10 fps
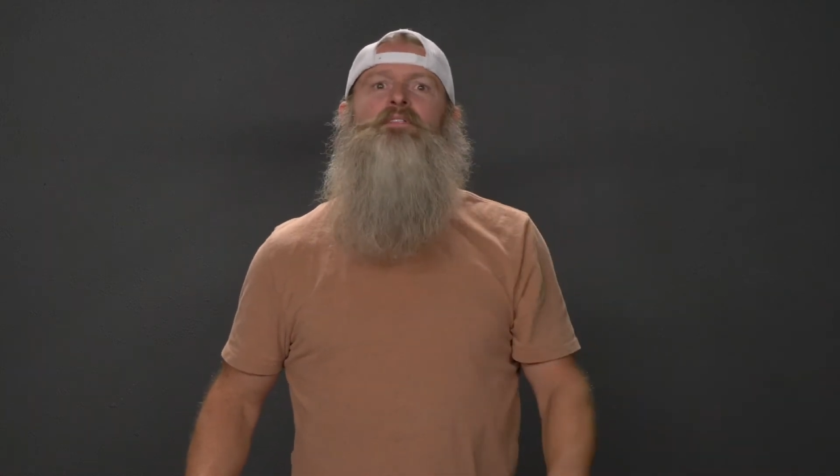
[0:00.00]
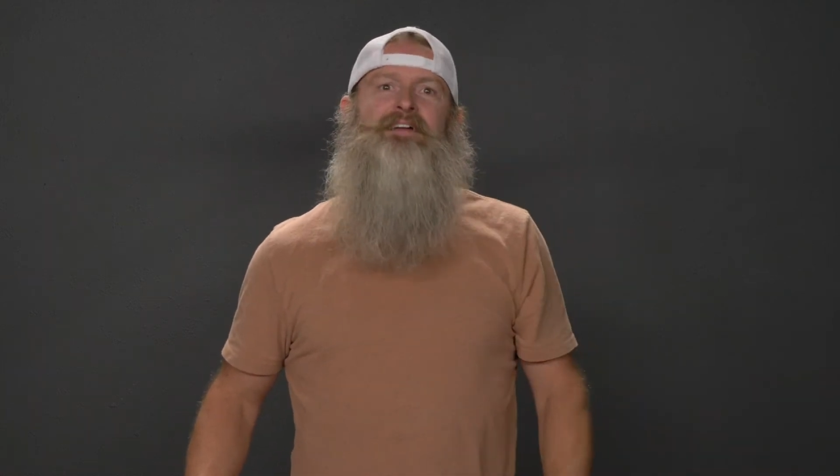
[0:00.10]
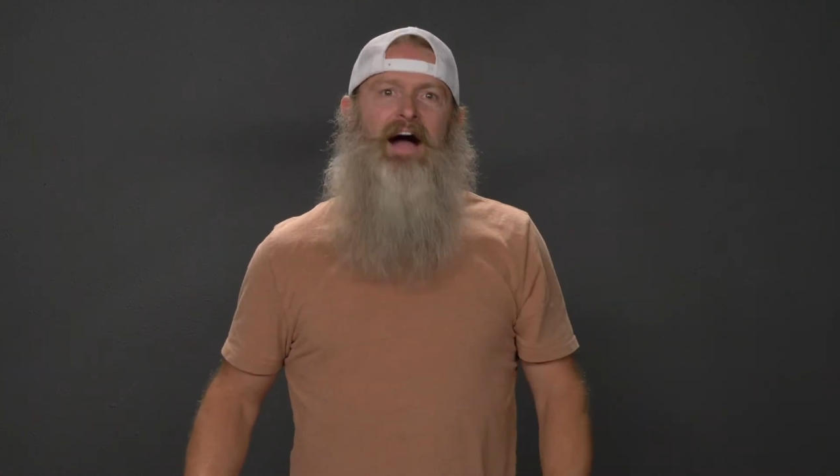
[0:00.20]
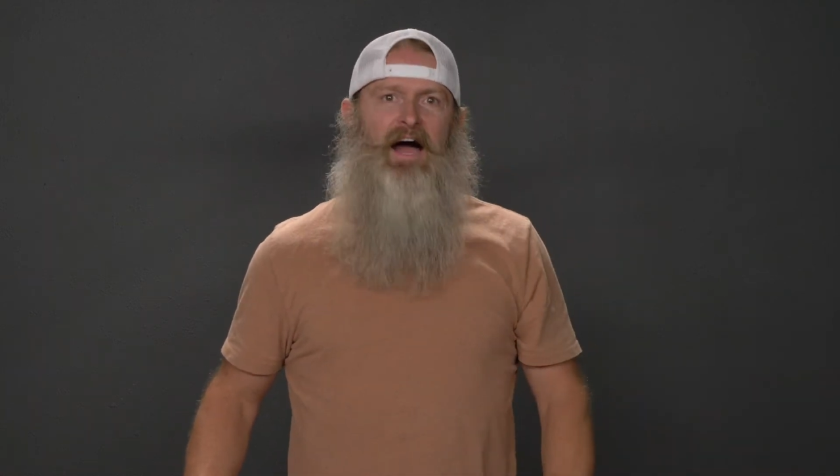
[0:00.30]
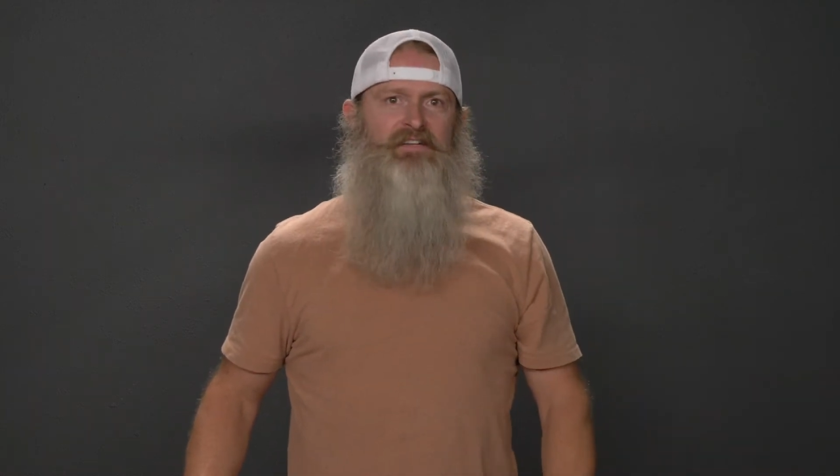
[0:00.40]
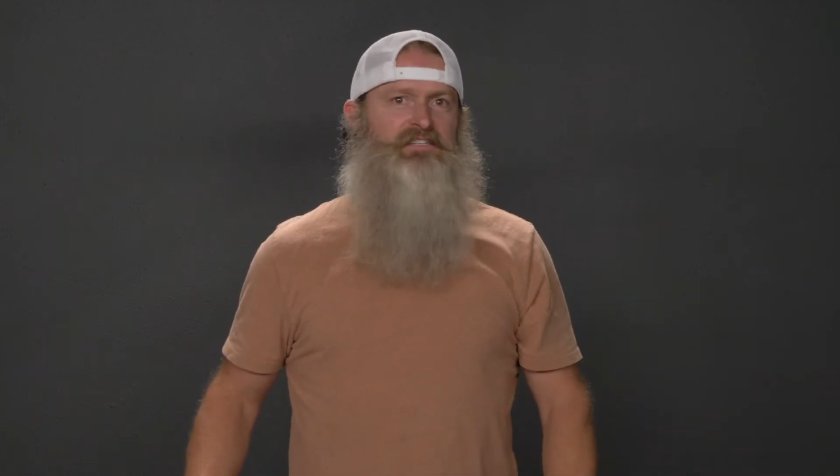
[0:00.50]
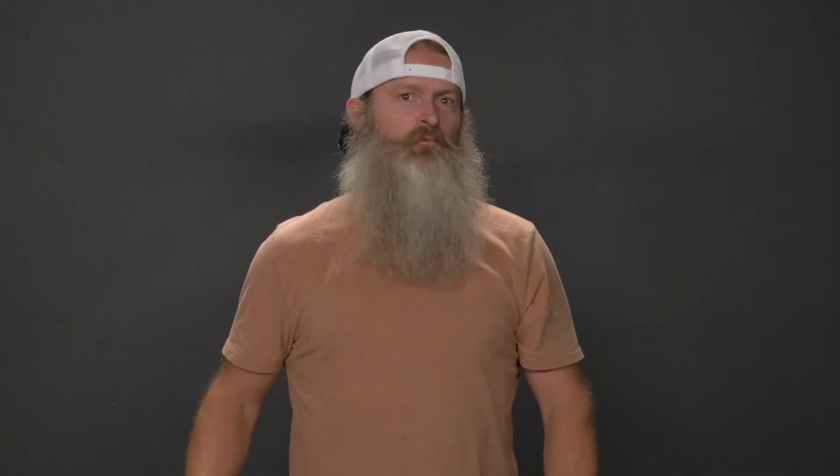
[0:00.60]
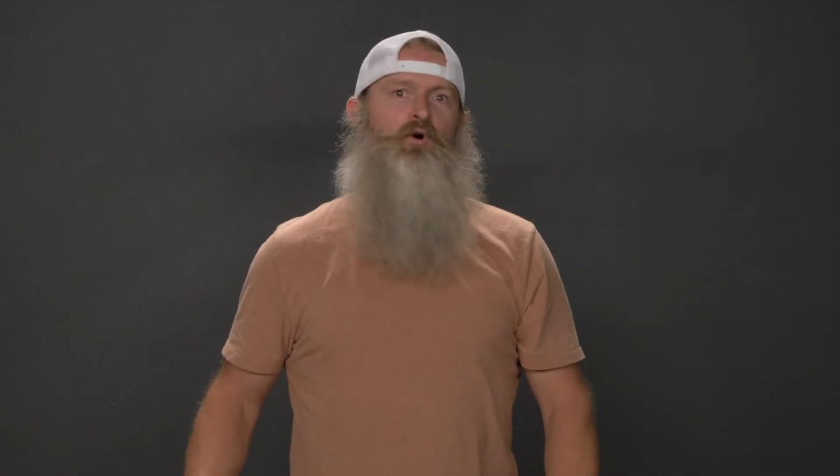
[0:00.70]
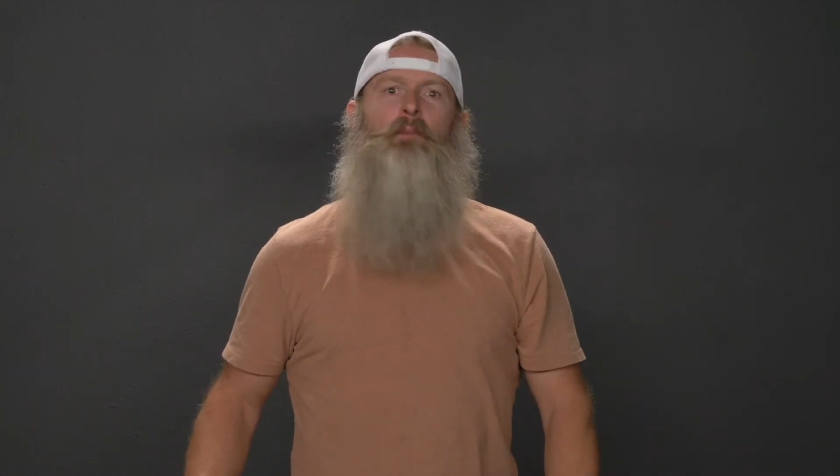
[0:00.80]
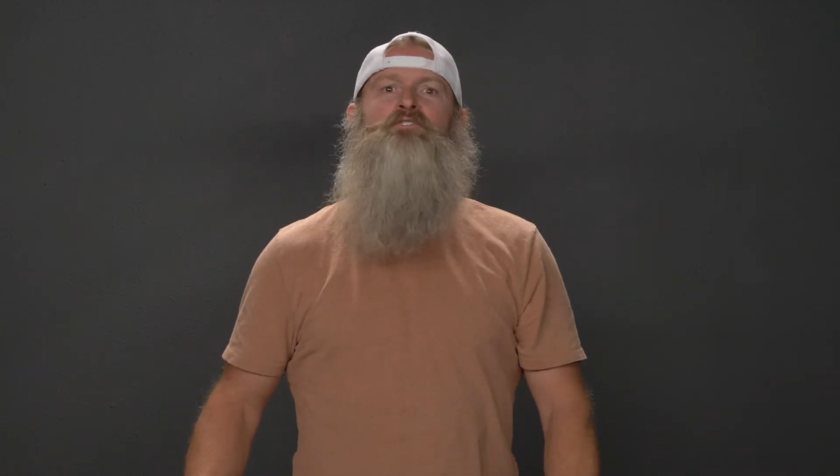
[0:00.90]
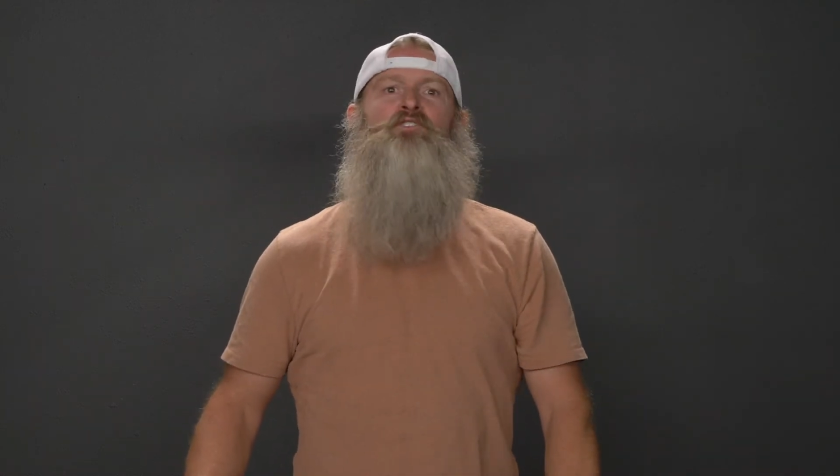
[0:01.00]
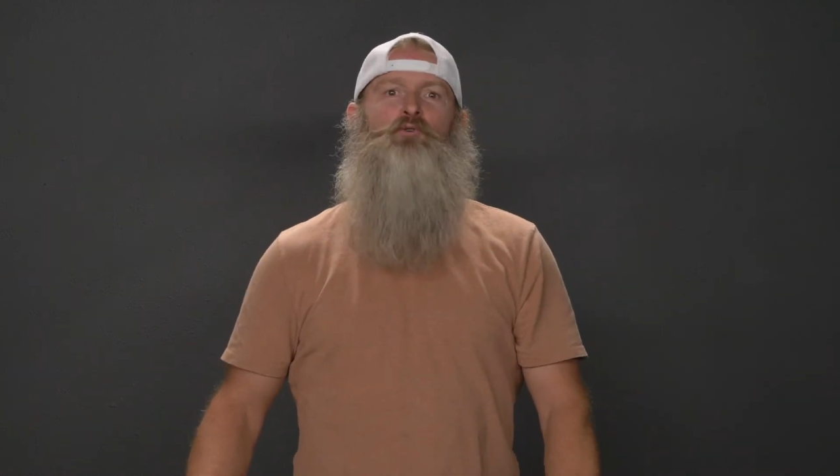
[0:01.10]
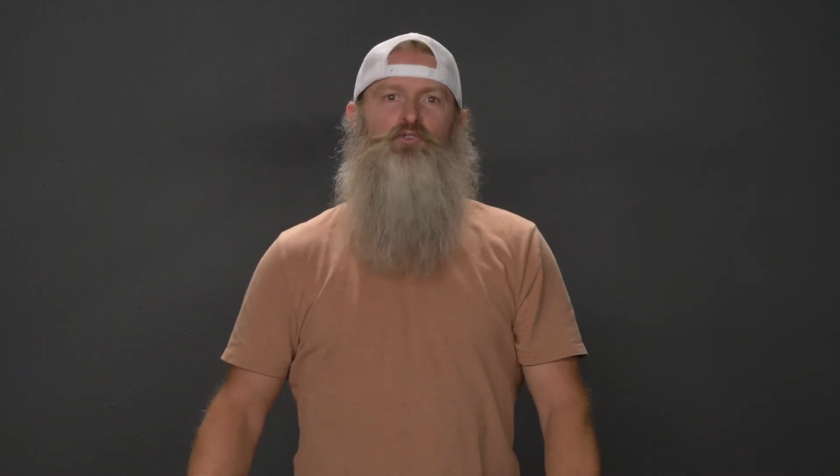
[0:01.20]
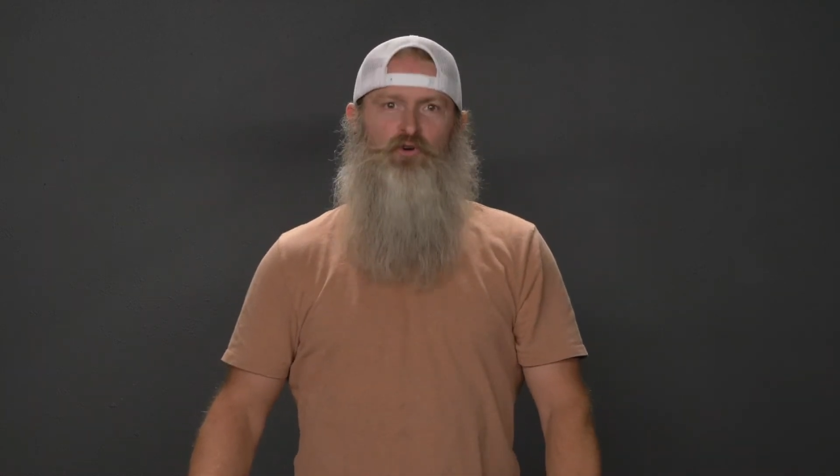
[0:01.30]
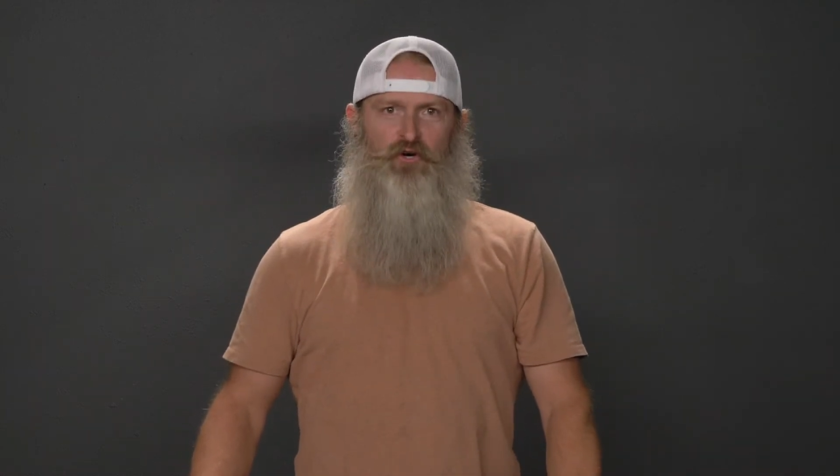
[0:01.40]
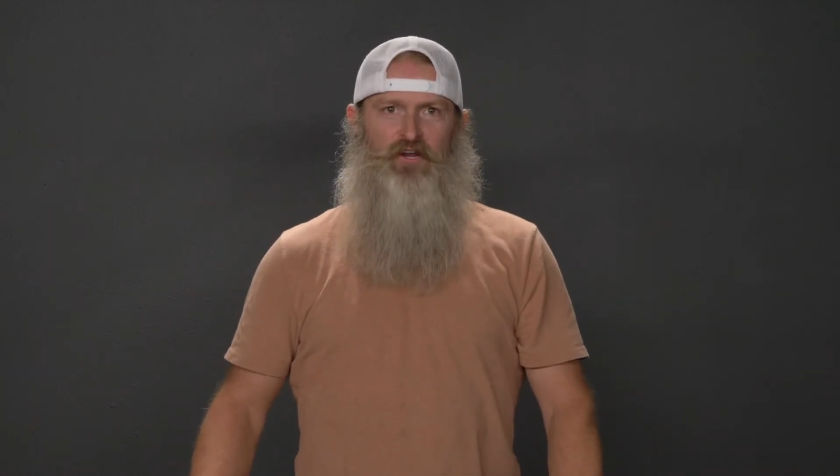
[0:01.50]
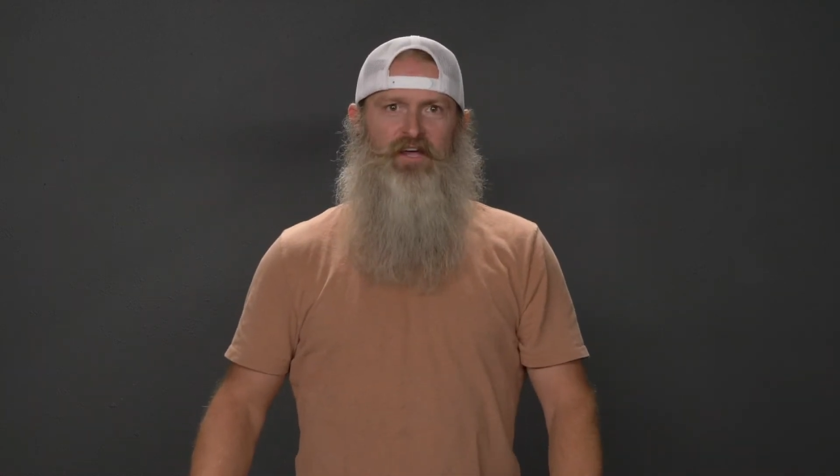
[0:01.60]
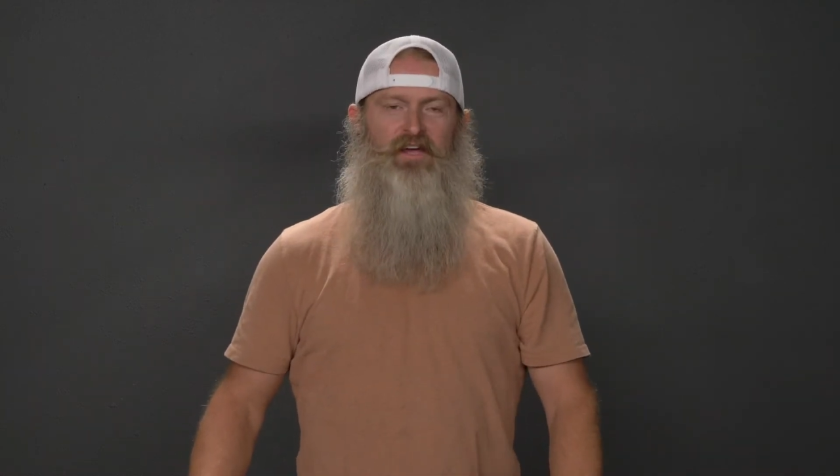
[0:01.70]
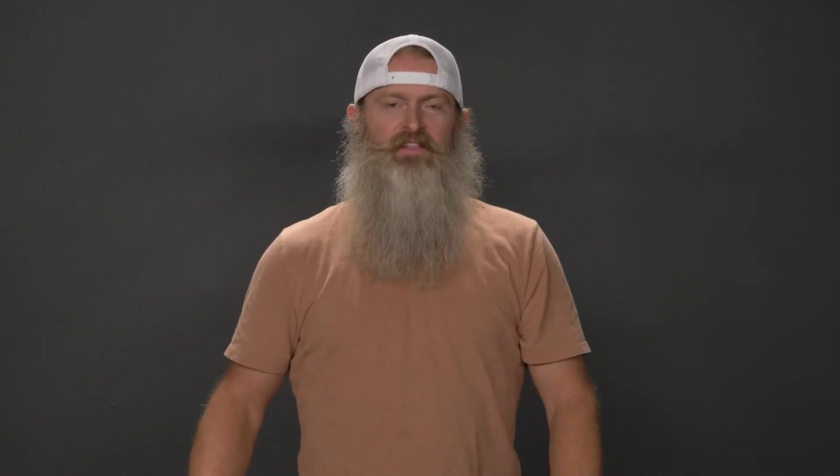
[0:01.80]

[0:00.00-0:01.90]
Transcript: of guys that were up to no good.